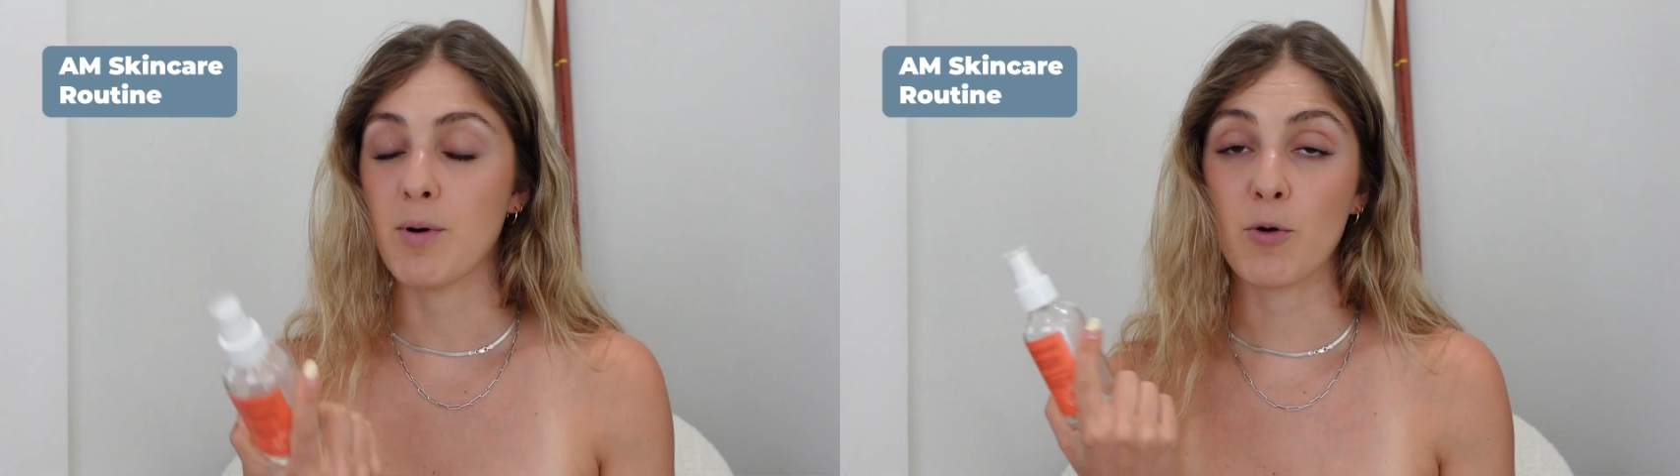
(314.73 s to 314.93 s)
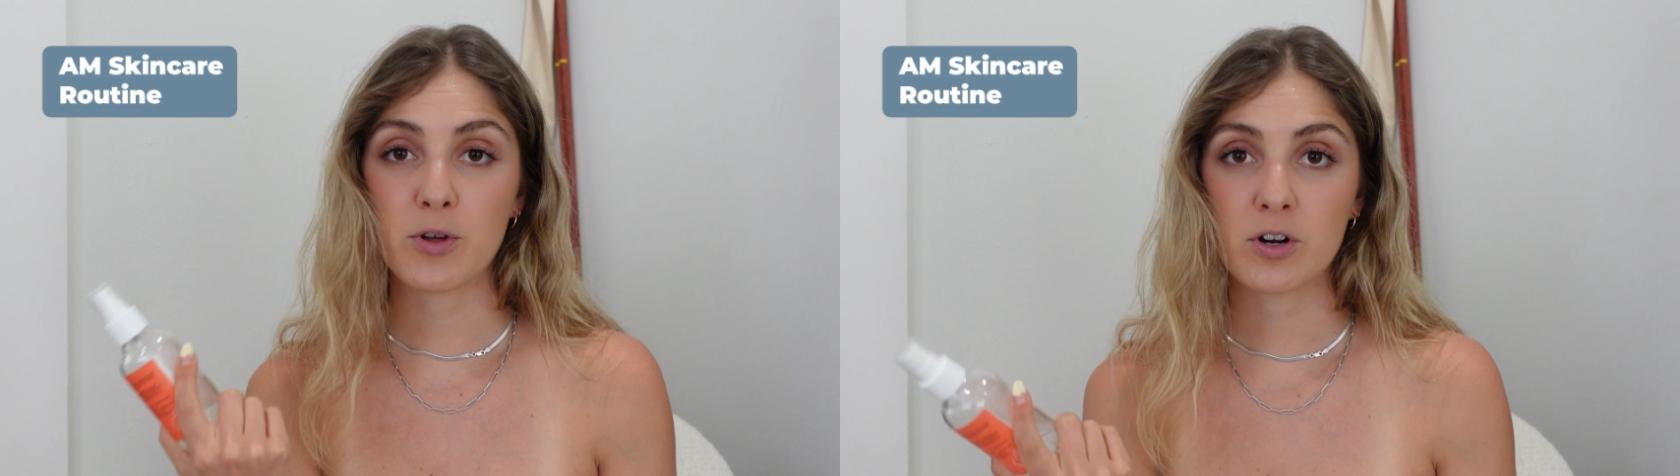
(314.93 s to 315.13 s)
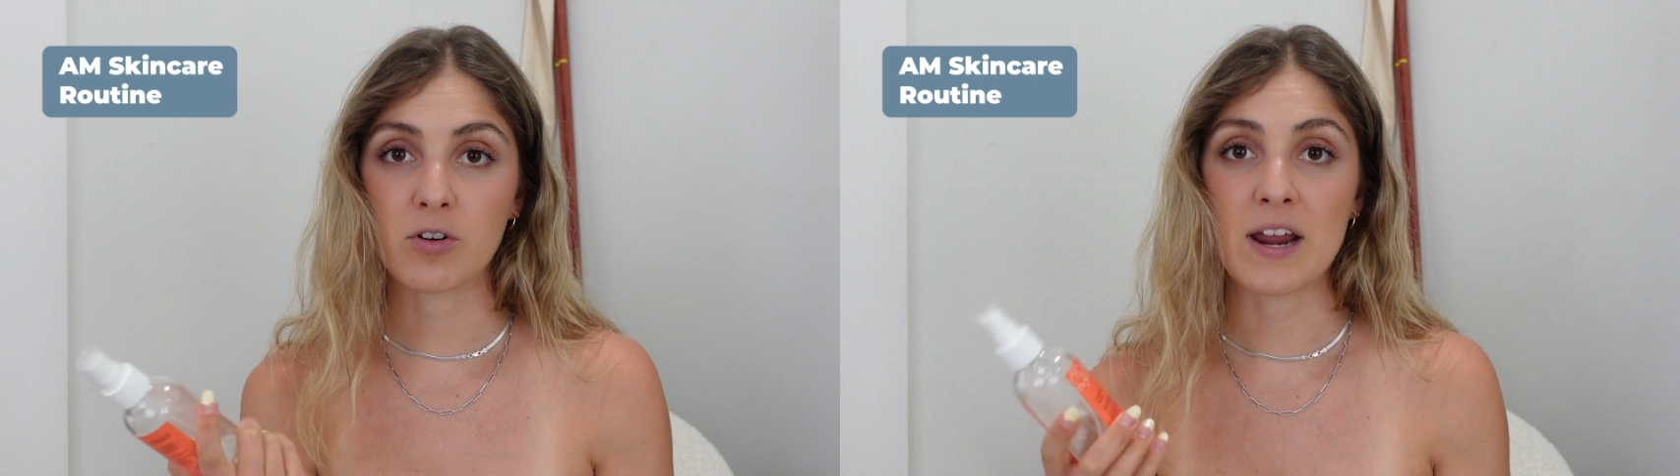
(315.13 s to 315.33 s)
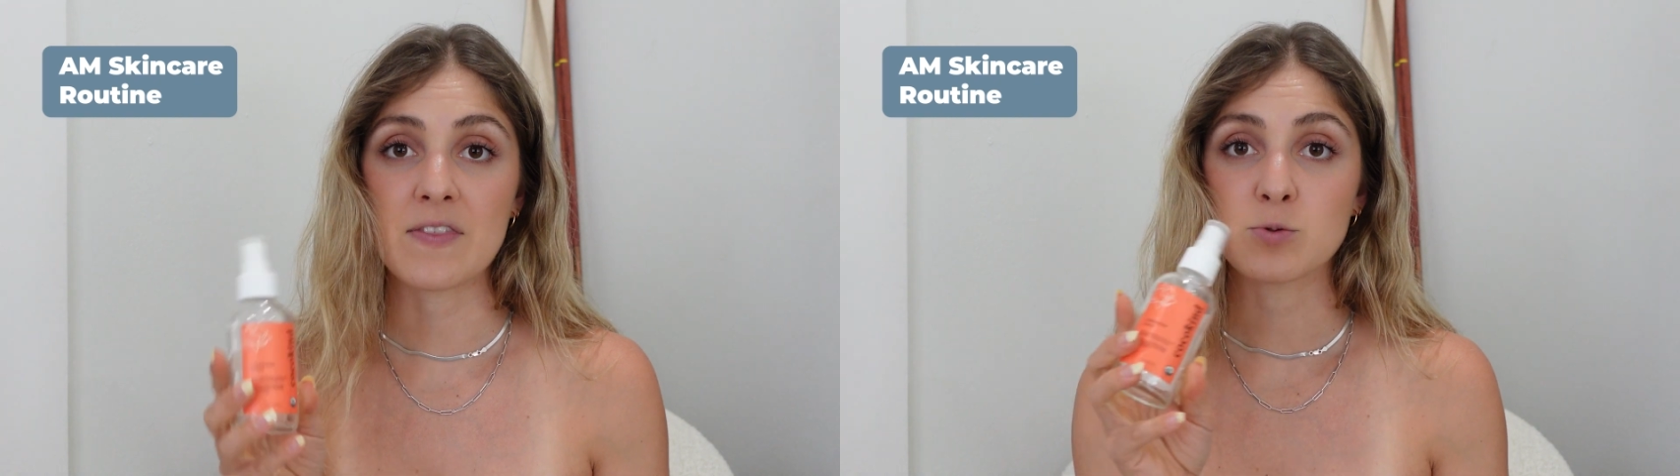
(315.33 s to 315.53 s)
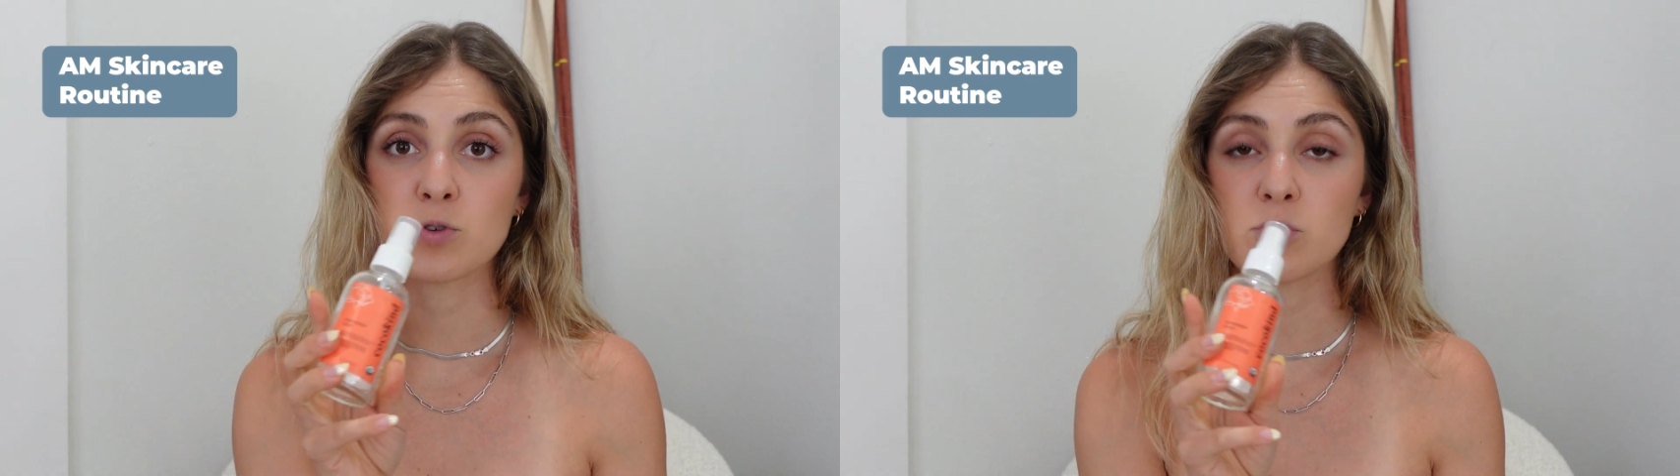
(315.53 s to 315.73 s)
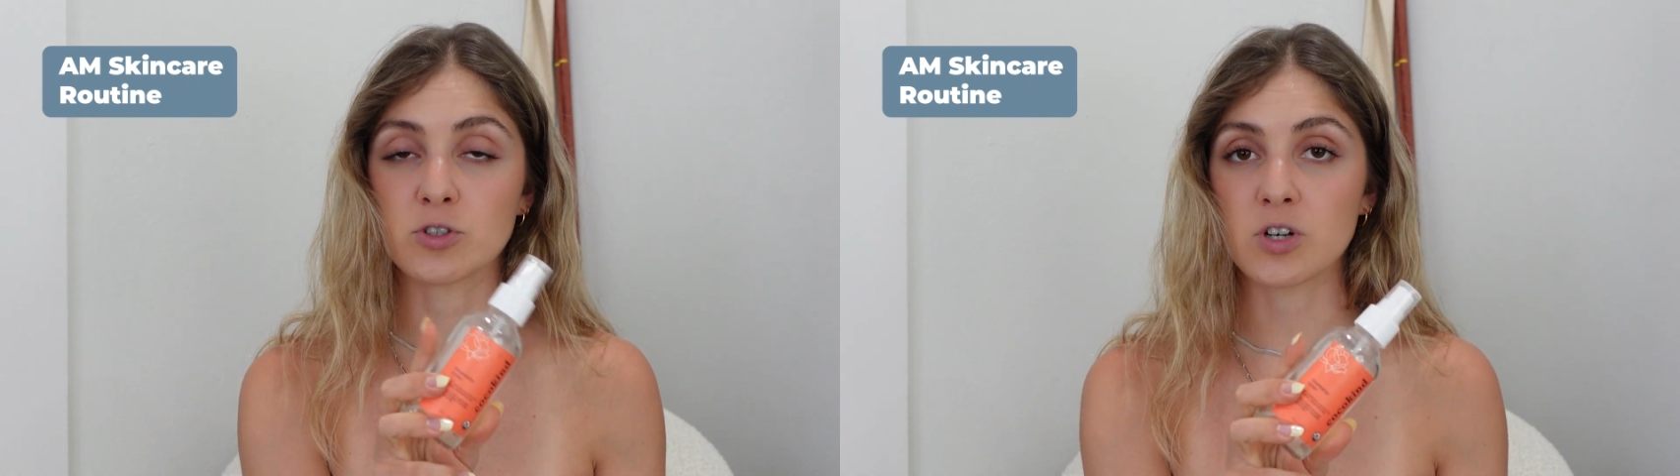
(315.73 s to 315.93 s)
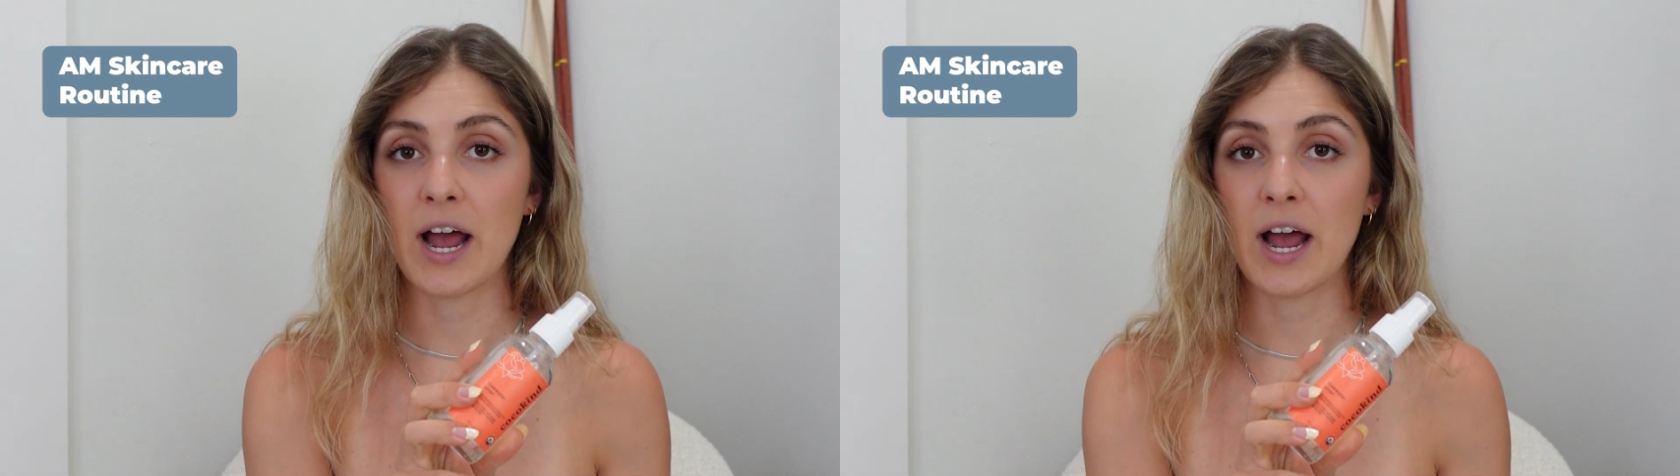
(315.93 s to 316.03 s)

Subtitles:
Both are great. This one's ultra